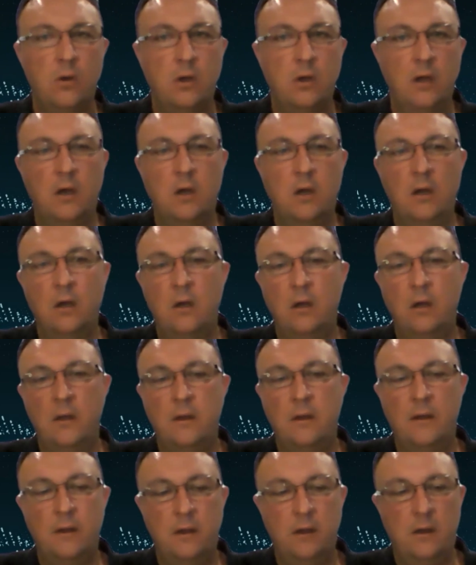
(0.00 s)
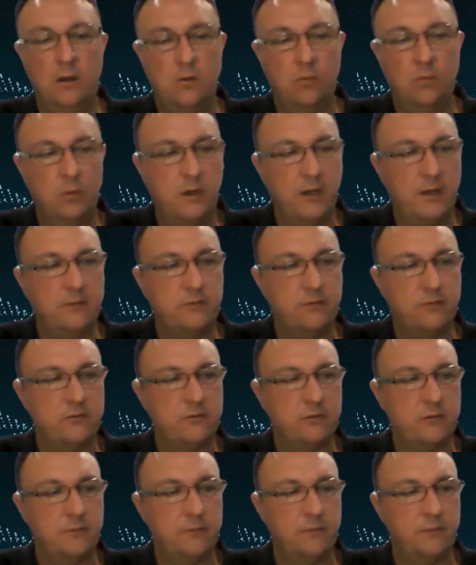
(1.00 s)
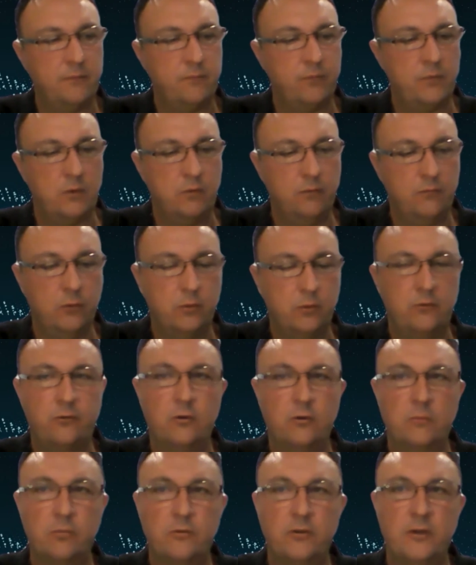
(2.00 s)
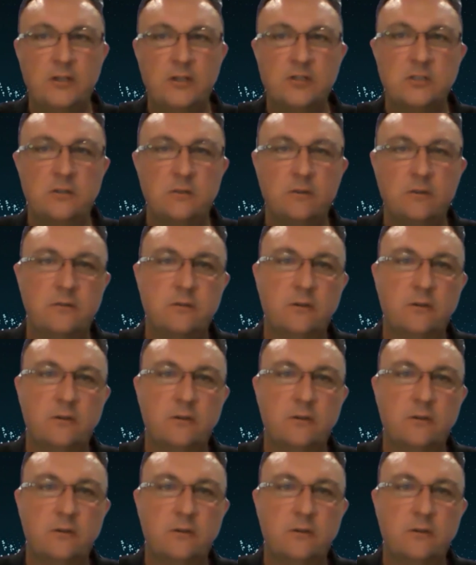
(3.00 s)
waves for interpretation.